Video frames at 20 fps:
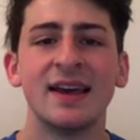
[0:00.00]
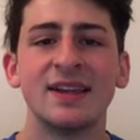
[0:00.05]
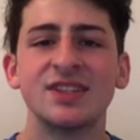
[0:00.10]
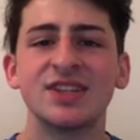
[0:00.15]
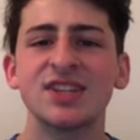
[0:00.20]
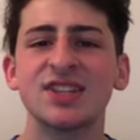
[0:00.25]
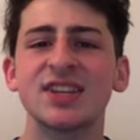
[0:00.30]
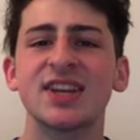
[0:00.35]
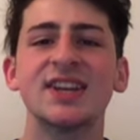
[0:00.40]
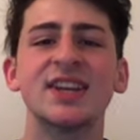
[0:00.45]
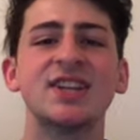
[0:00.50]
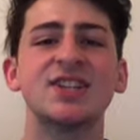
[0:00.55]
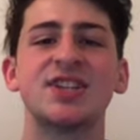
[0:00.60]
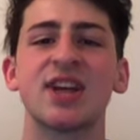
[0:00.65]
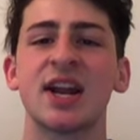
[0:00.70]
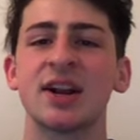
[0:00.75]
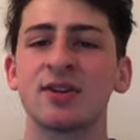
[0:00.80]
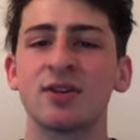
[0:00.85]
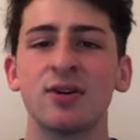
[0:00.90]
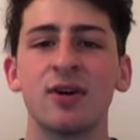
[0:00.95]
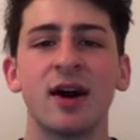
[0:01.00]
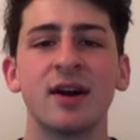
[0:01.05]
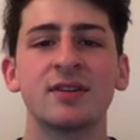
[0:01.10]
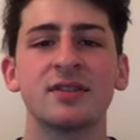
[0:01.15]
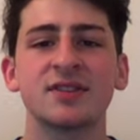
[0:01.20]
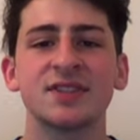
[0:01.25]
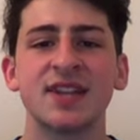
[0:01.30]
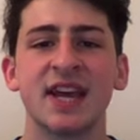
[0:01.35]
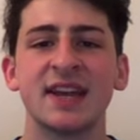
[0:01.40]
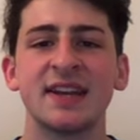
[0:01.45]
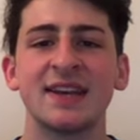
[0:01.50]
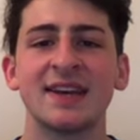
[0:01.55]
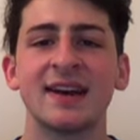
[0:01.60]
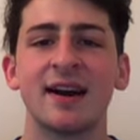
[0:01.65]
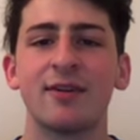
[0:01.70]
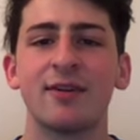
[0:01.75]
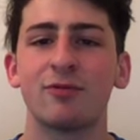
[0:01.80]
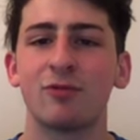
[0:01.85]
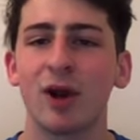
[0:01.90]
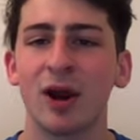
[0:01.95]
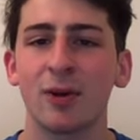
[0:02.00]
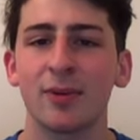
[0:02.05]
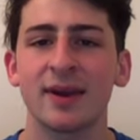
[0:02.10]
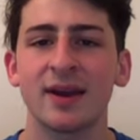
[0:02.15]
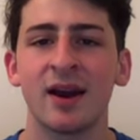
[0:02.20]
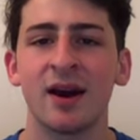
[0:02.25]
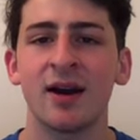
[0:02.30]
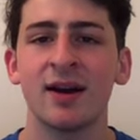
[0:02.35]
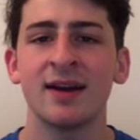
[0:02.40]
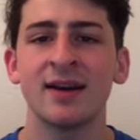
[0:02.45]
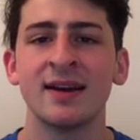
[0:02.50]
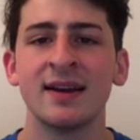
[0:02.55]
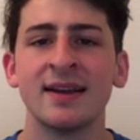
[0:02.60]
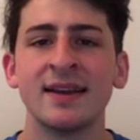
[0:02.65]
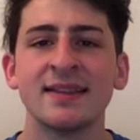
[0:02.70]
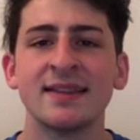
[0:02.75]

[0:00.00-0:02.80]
Just to get a general understanding of where we are,